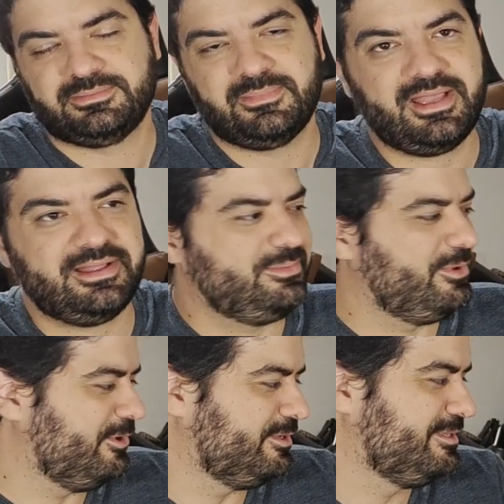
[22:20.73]
bad
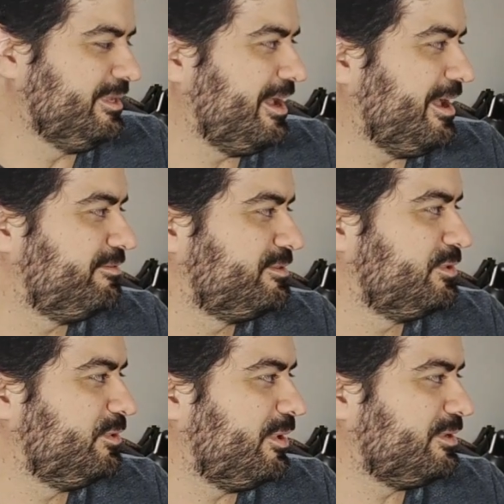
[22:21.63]
because they have
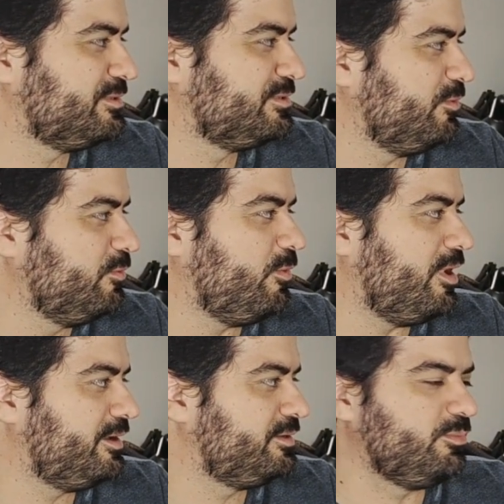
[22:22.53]
so
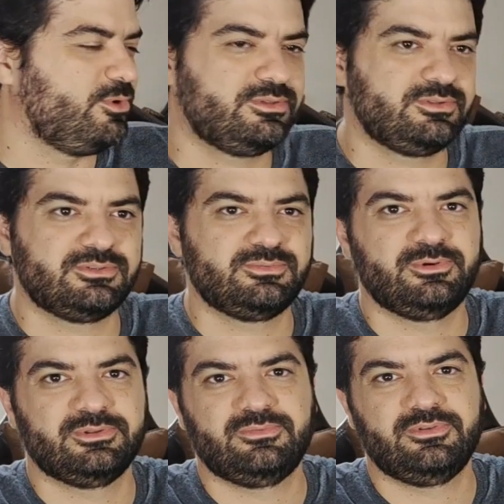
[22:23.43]
quiet motors,
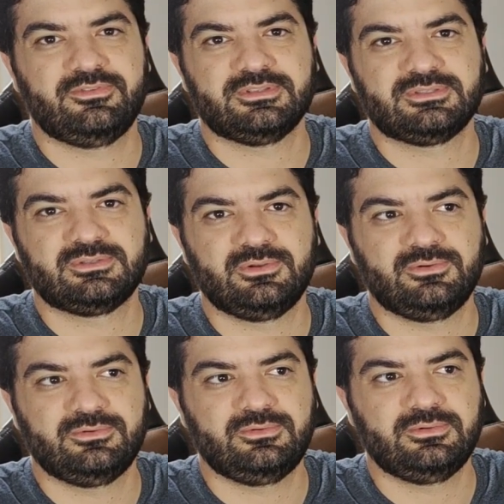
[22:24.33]
but with a
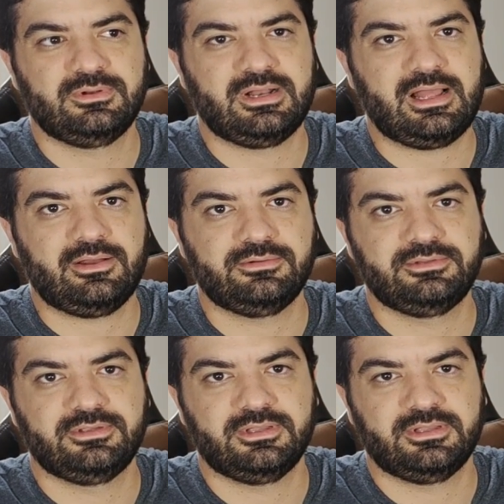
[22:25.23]
so
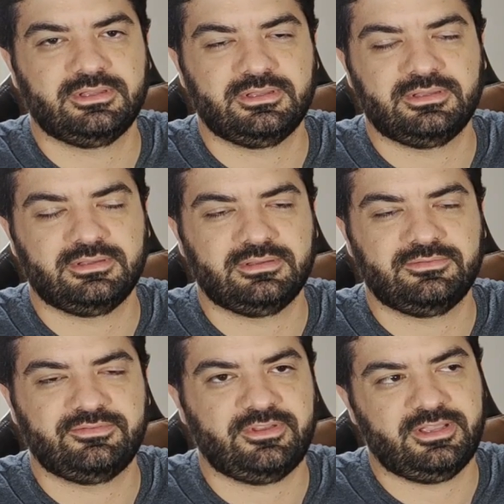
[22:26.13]
loud
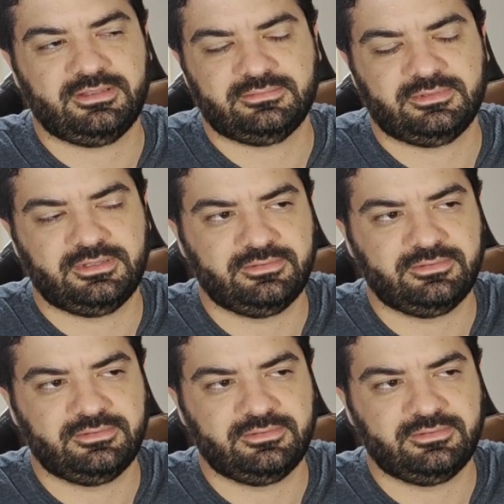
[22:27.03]
fan.